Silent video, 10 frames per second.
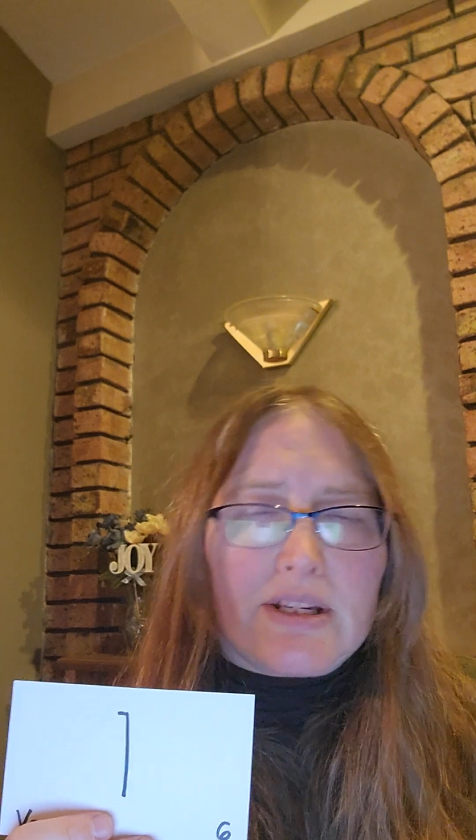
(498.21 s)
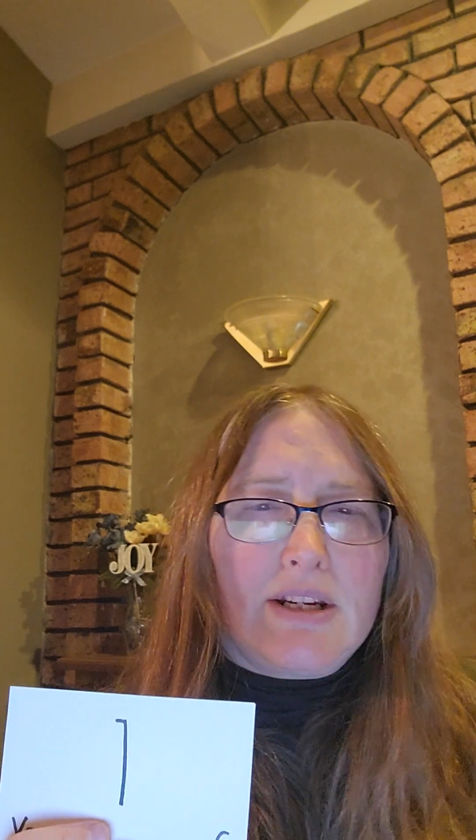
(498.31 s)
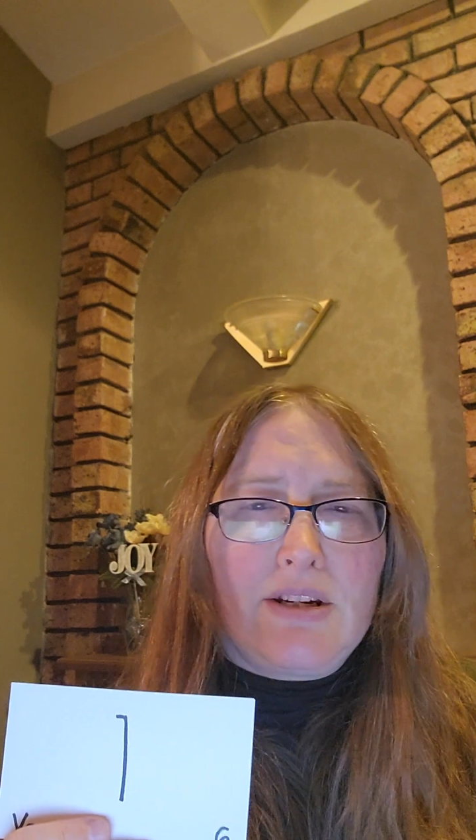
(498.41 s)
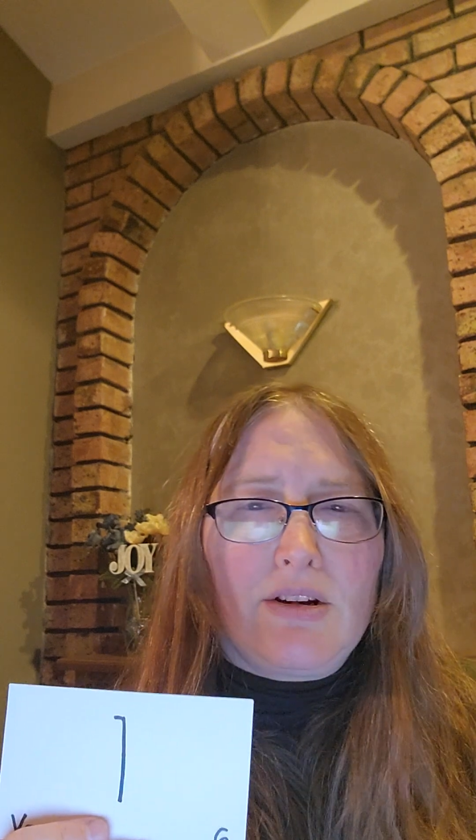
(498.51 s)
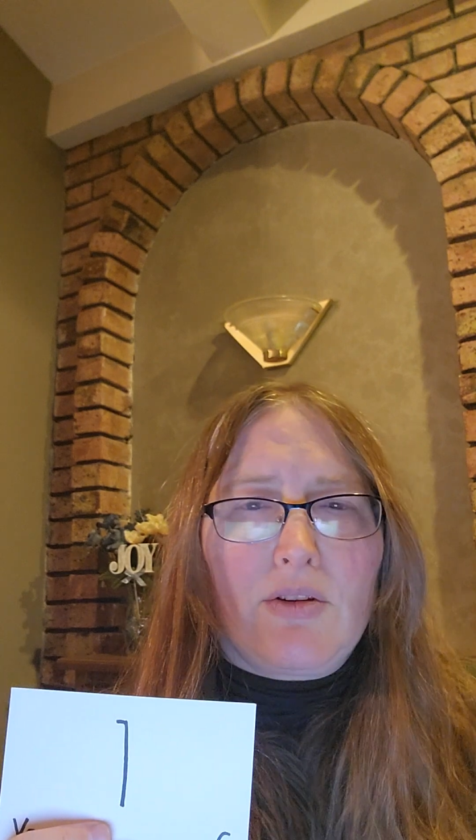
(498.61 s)
I
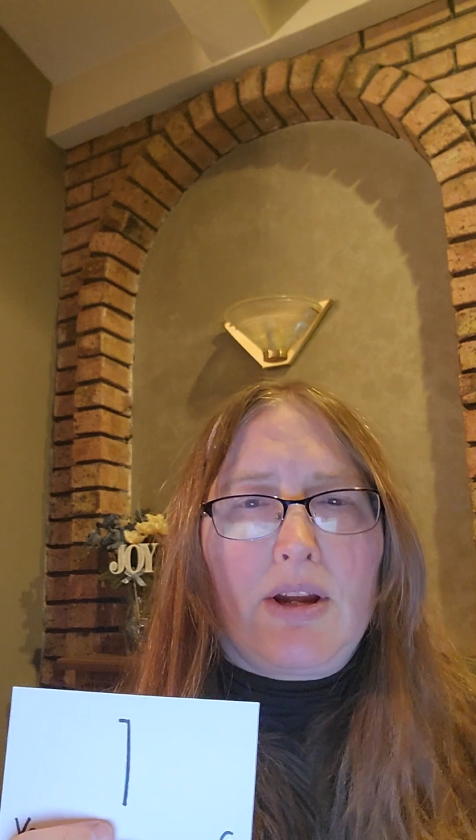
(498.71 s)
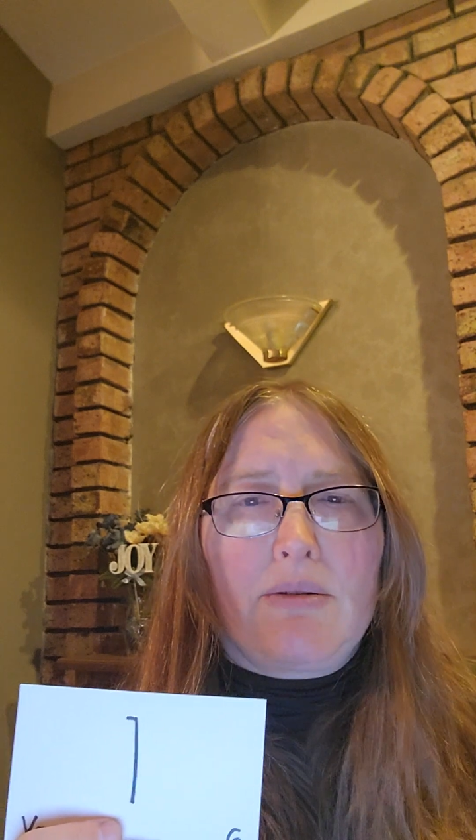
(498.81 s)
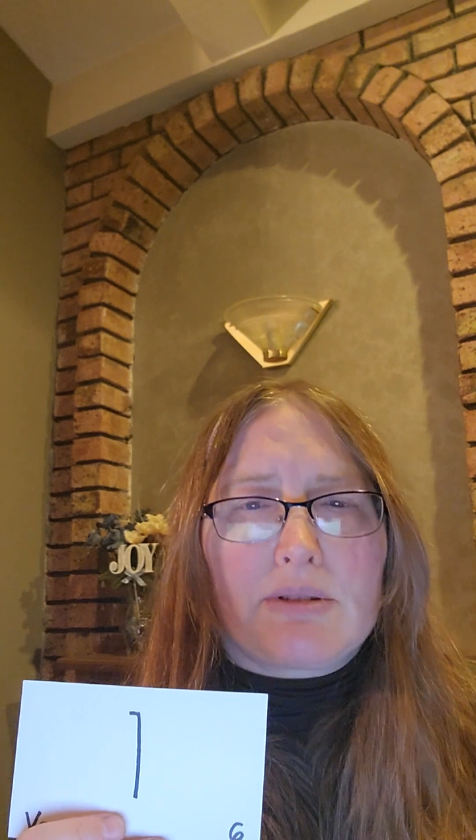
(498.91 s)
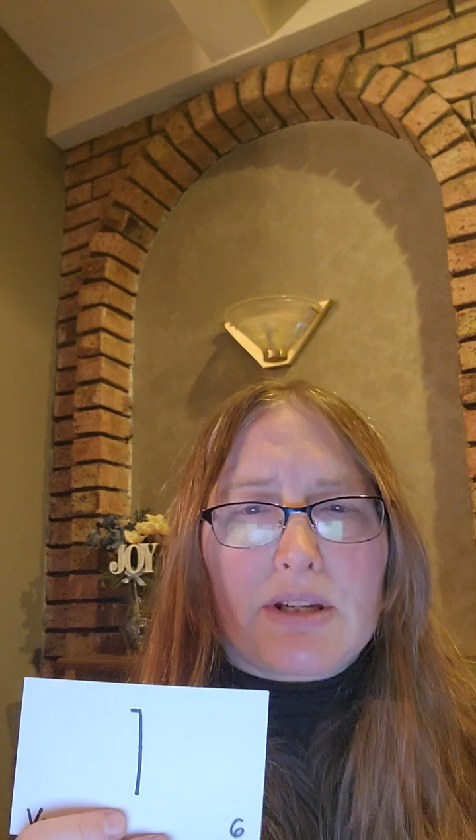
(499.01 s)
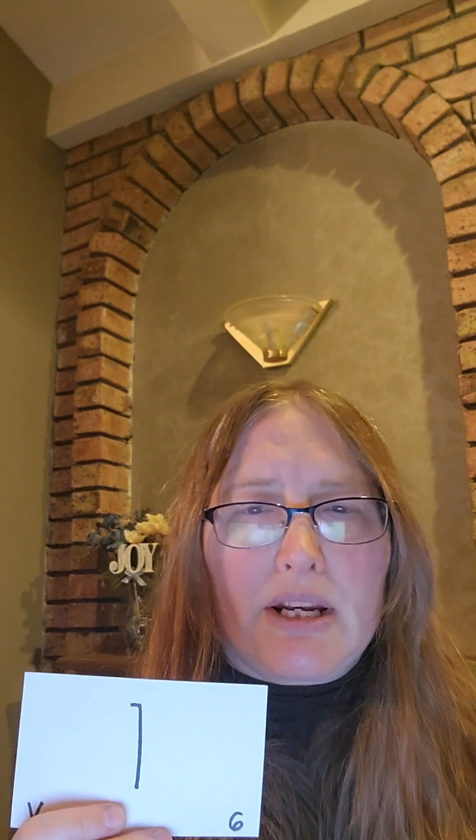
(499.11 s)
didn't know that
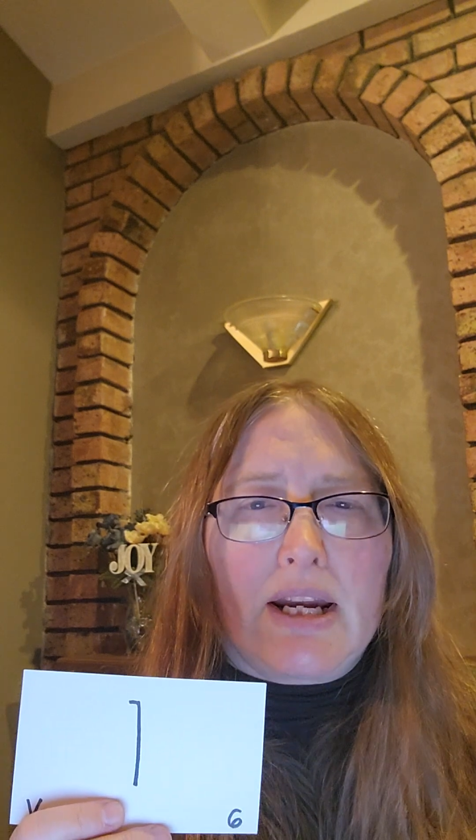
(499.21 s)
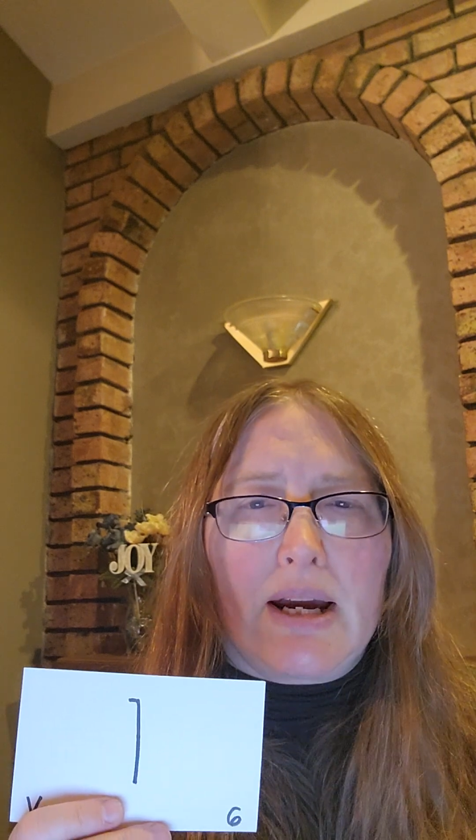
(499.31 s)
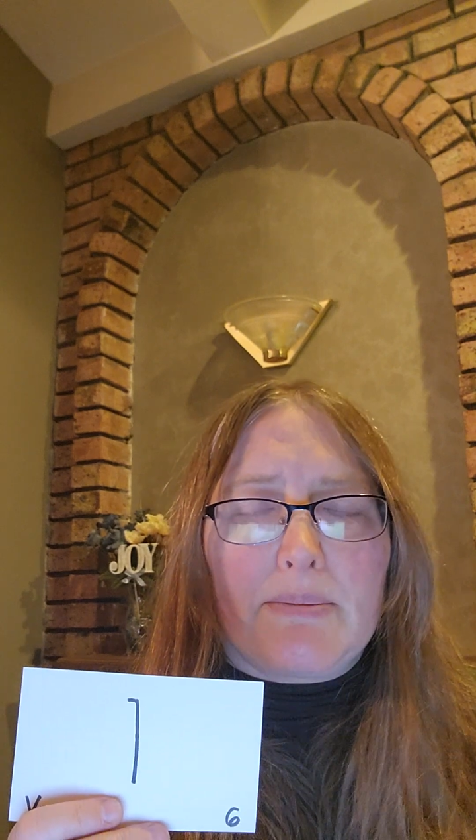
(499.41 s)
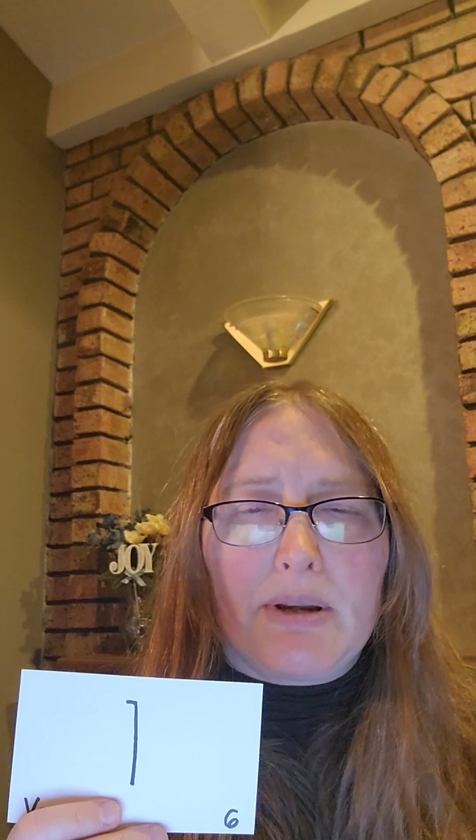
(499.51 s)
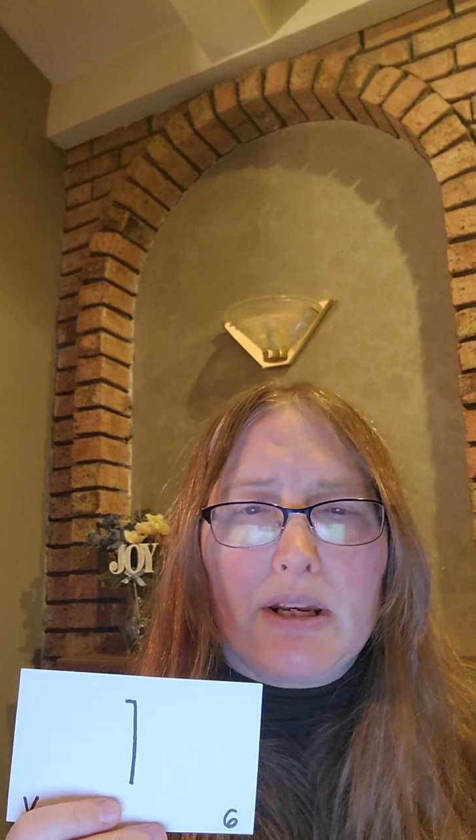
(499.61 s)
was going to
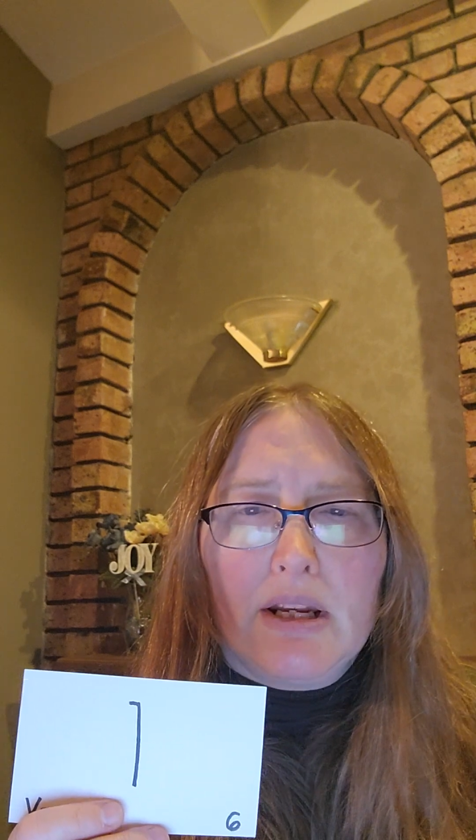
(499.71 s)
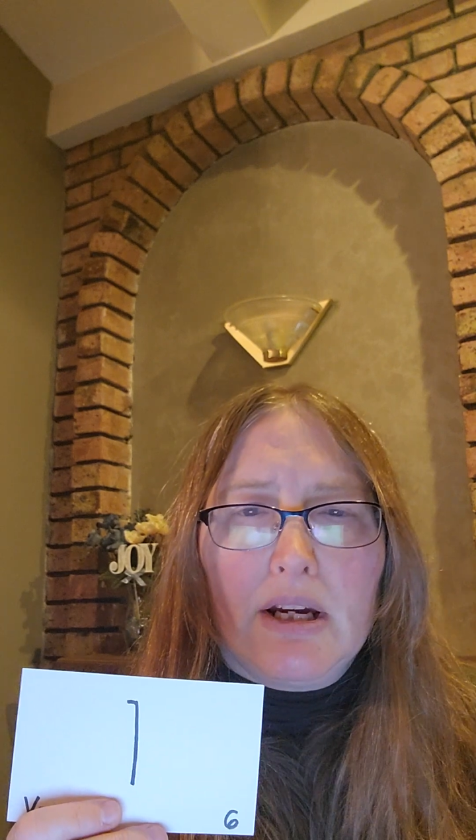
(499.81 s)
happen.